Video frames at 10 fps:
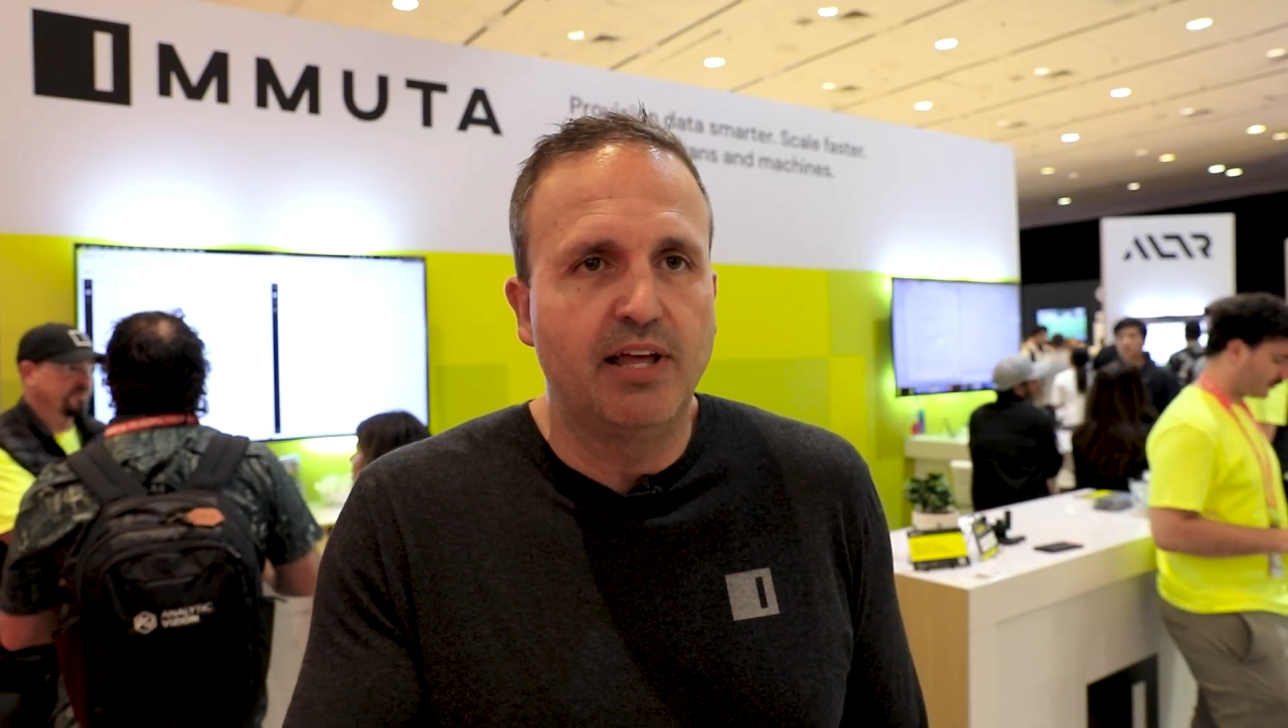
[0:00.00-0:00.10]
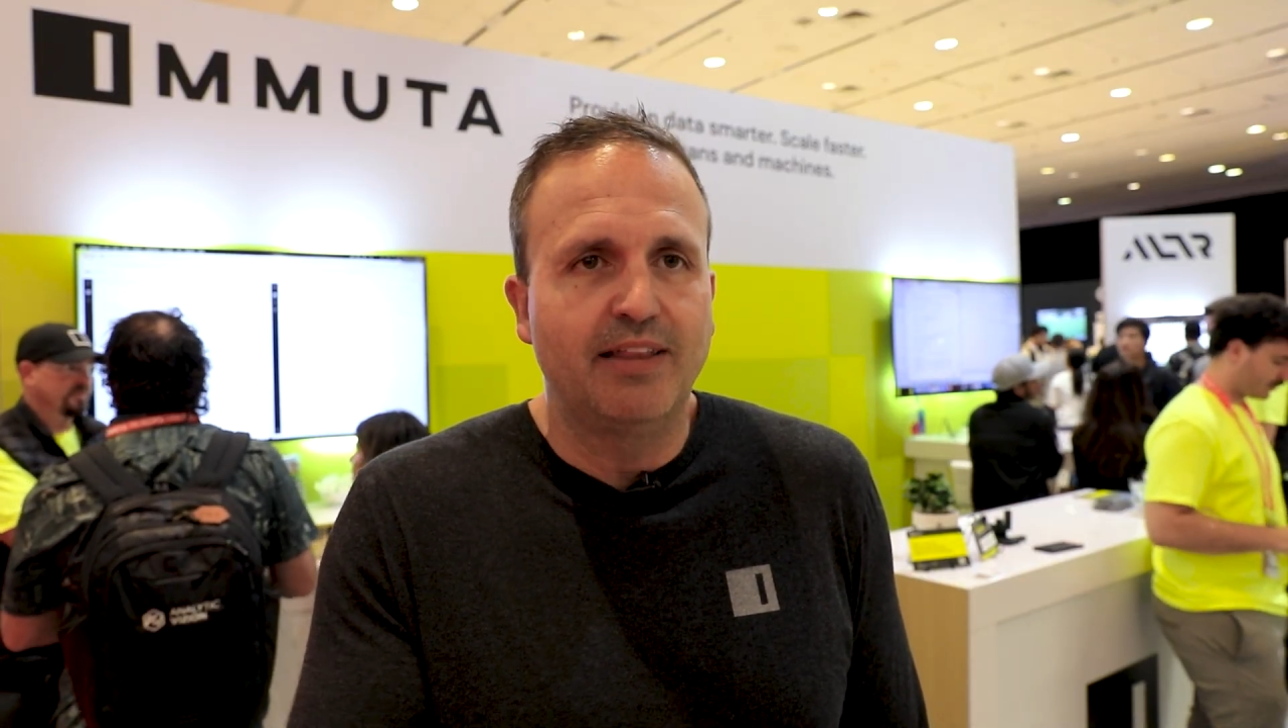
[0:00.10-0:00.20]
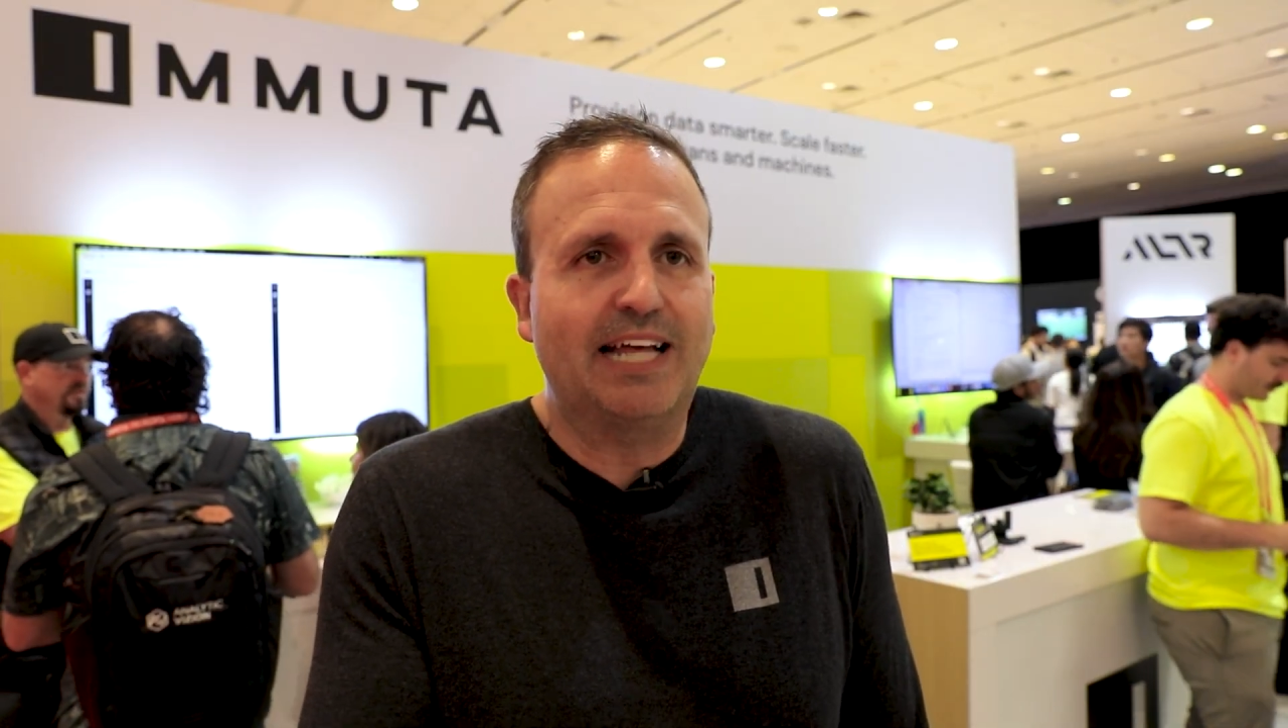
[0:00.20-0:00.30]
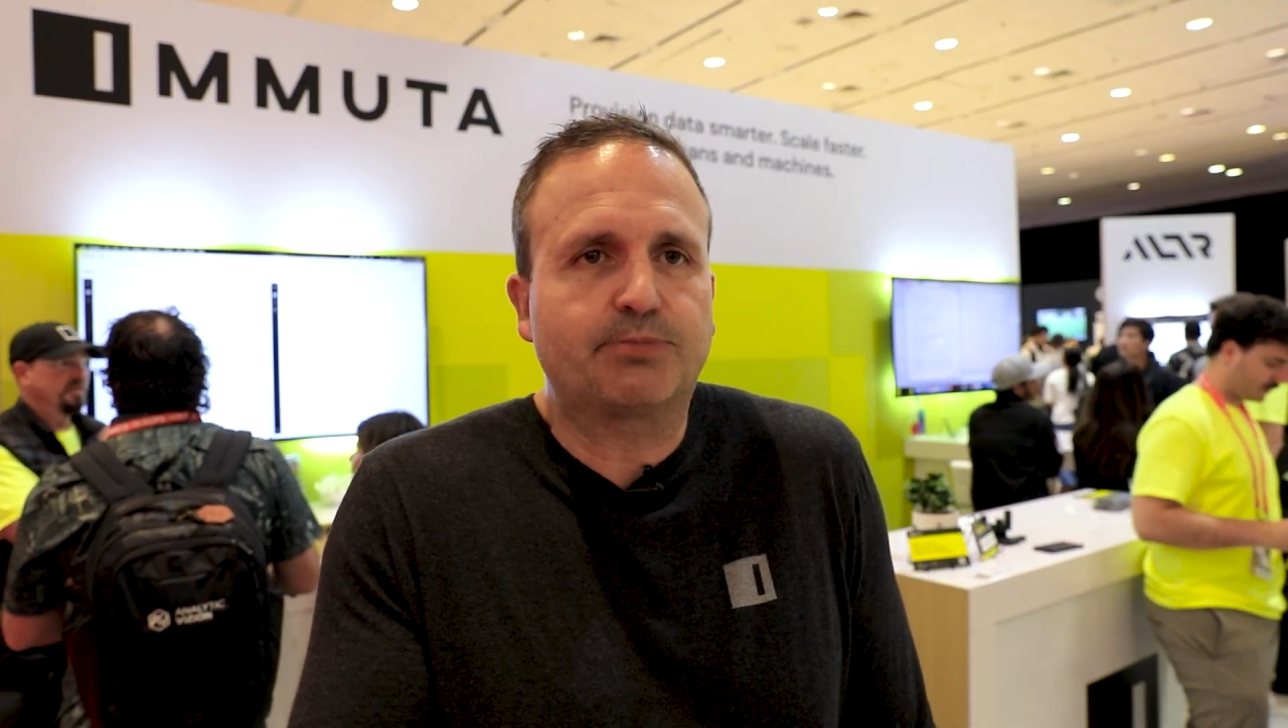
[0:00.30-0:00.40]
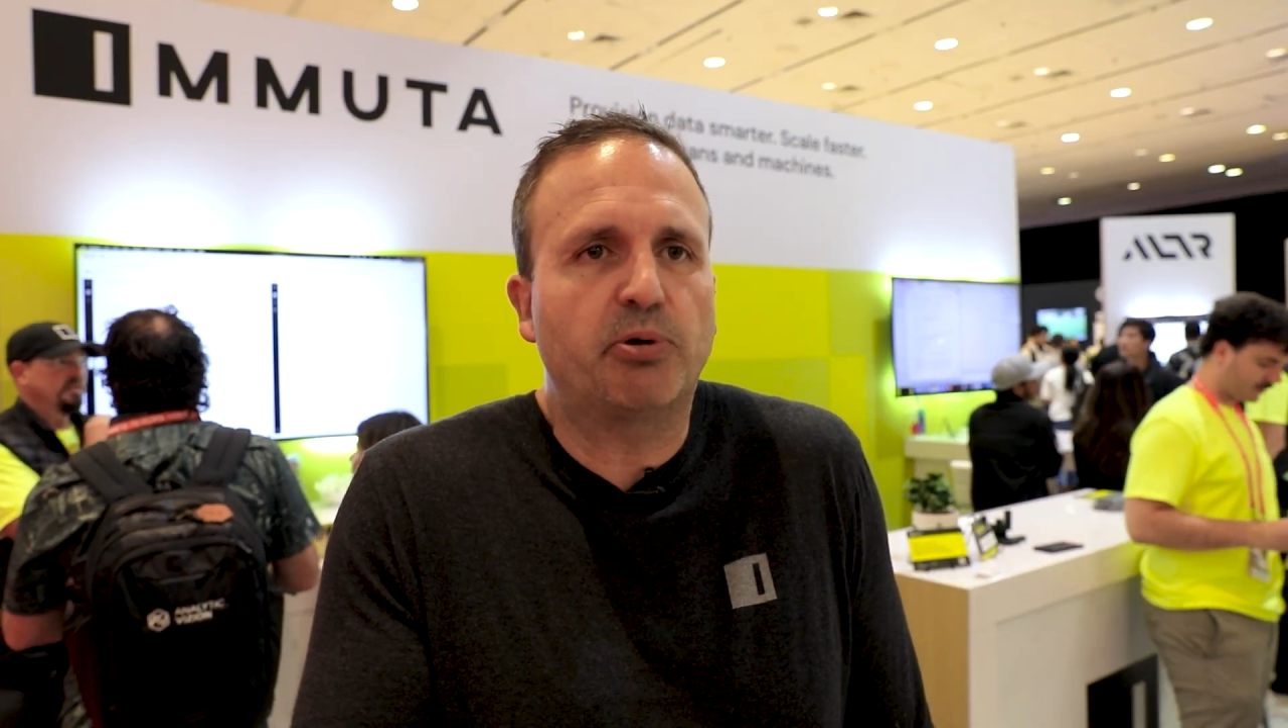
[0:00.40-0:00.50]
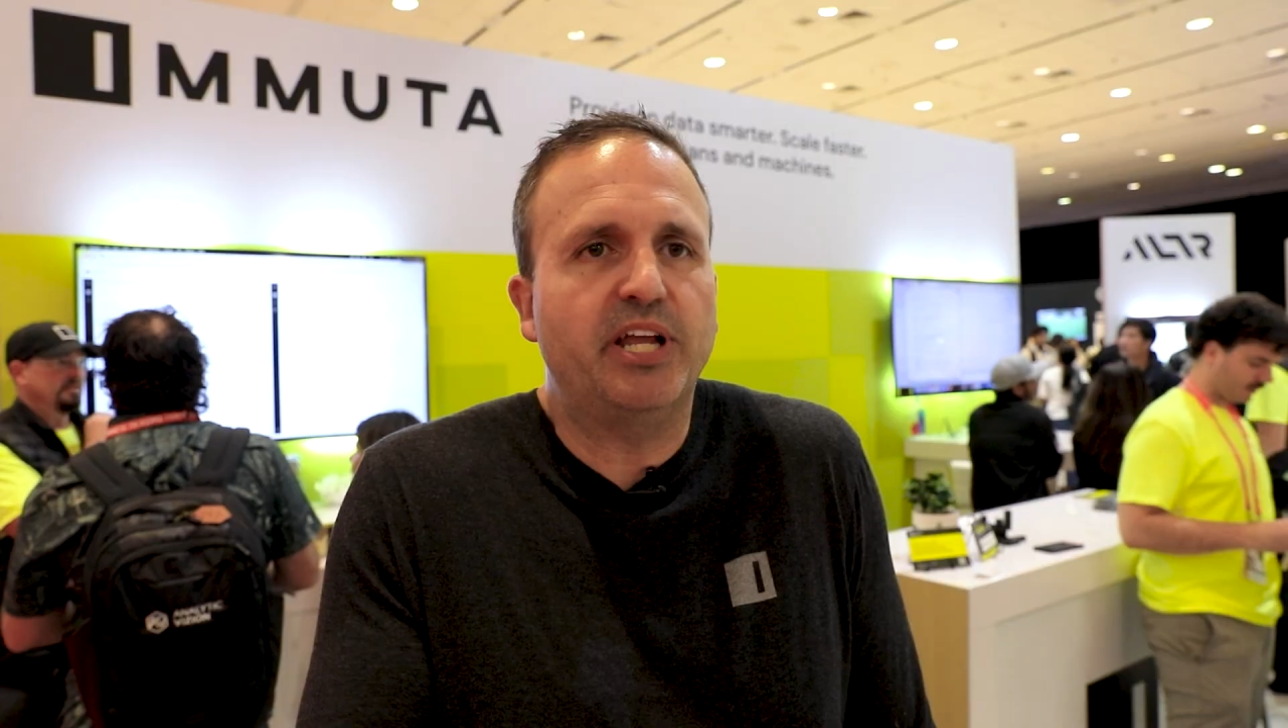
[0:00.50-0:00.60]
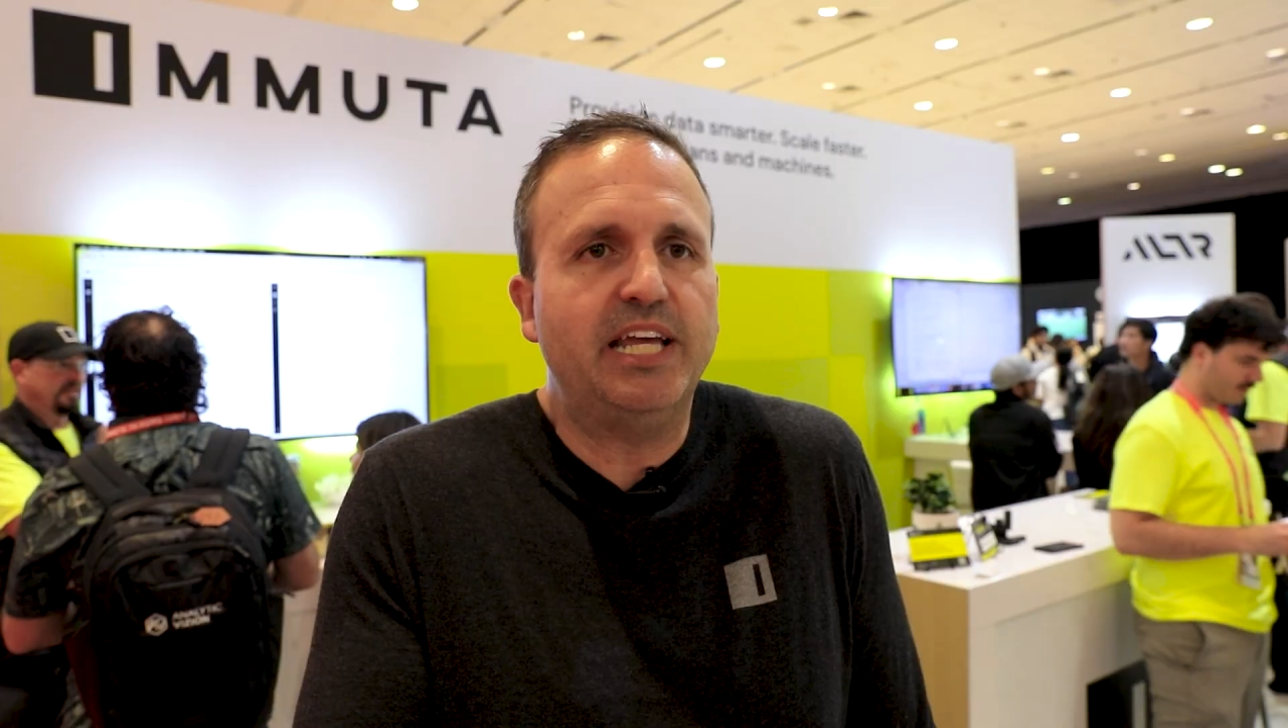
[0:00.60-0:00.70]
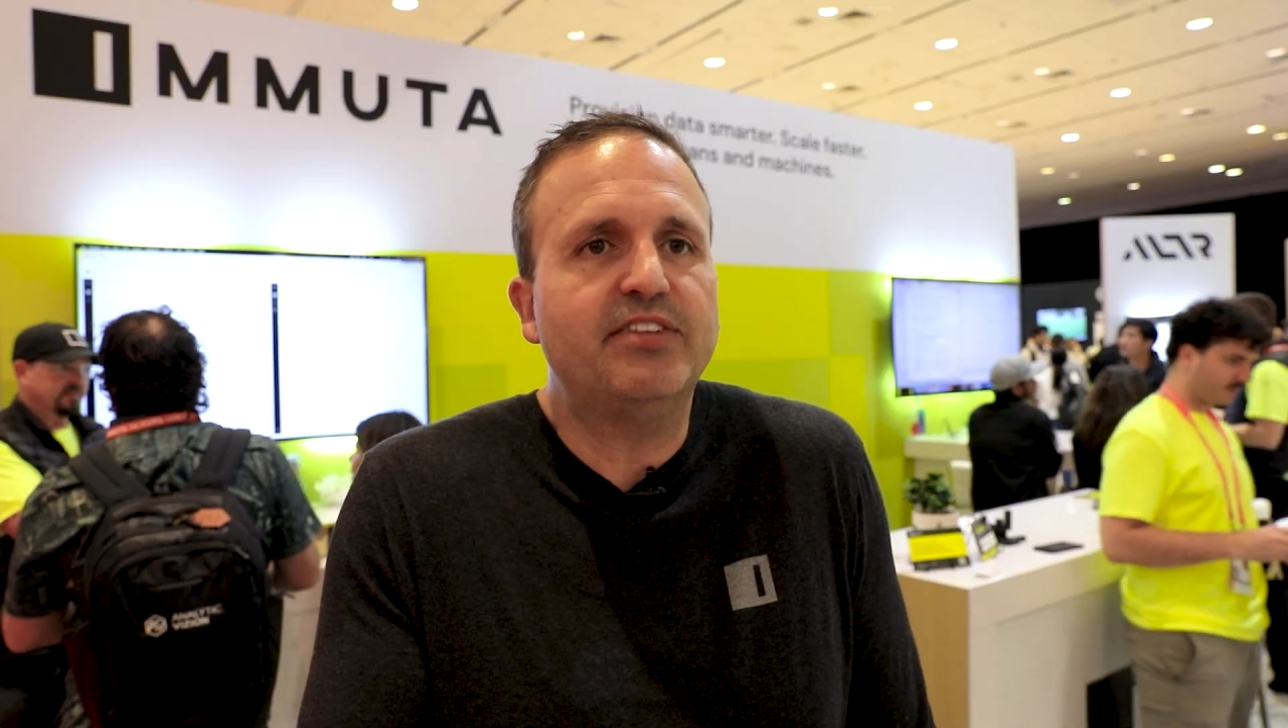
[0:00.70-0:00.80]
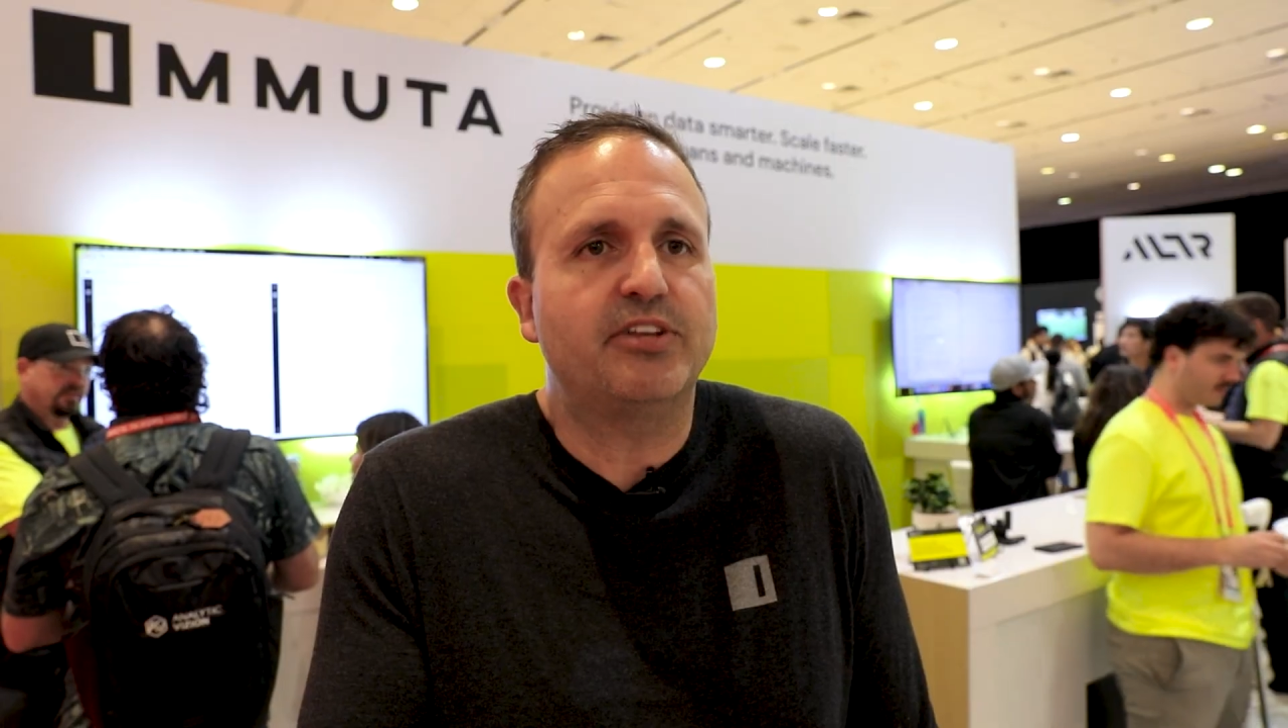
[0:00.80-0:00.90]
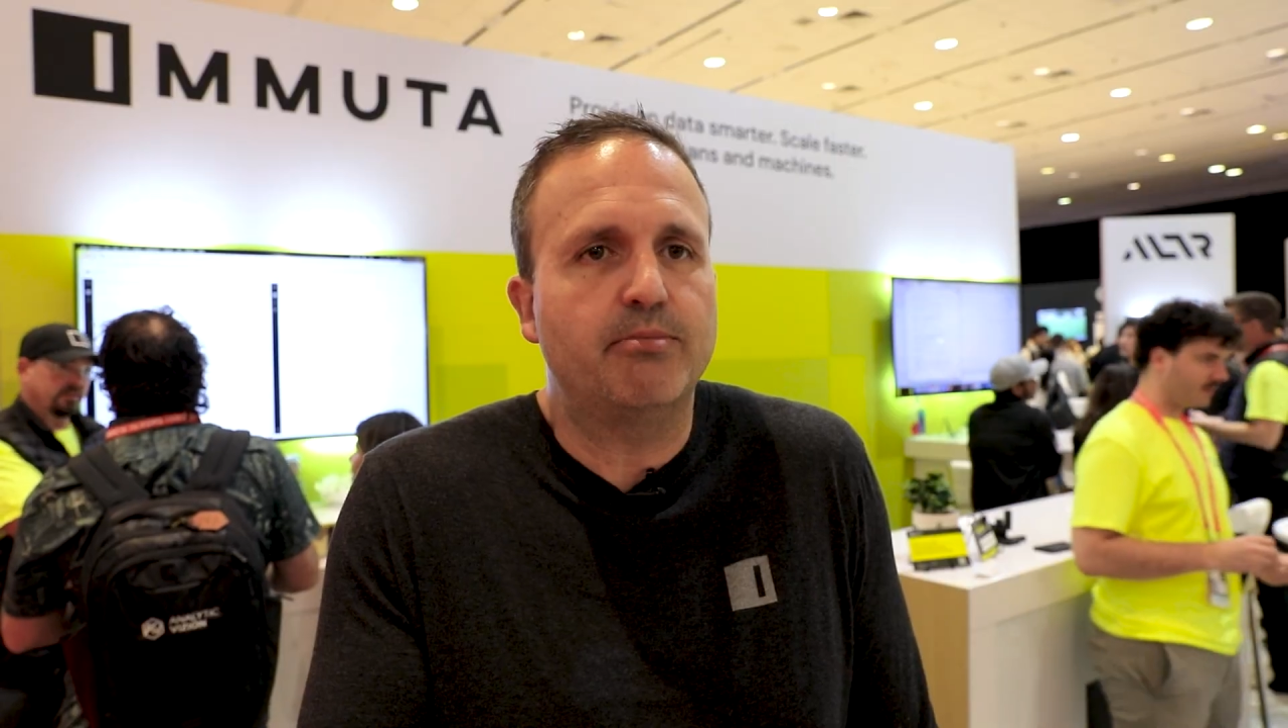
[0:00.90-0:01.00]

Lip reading: That's pretty easy